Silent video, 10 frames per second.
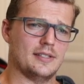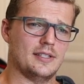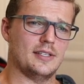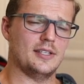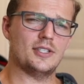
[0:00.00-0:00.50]

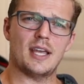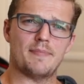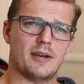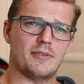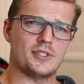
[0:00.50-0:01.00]
you just get
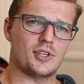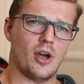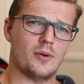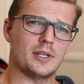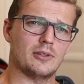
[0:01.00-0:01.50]
better as you
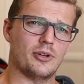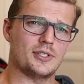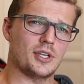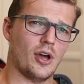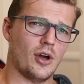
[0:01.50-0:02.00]
go and you learn
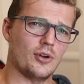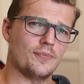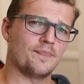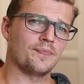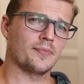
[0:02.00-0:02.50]
as you go.